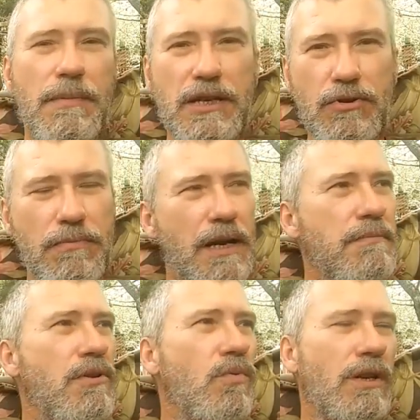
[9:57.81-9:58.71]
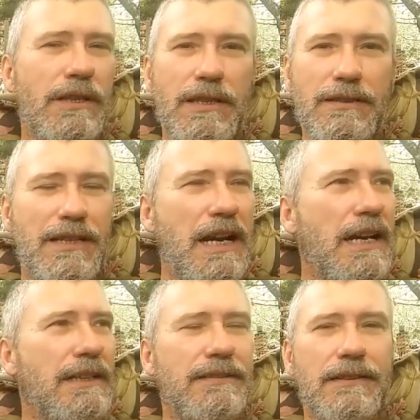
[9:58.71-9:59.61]
I mean, you might be one of these
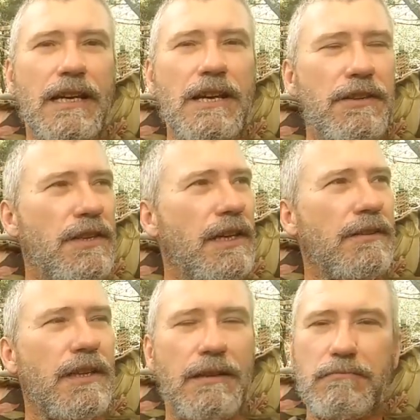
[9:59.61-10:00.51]
guys that, that,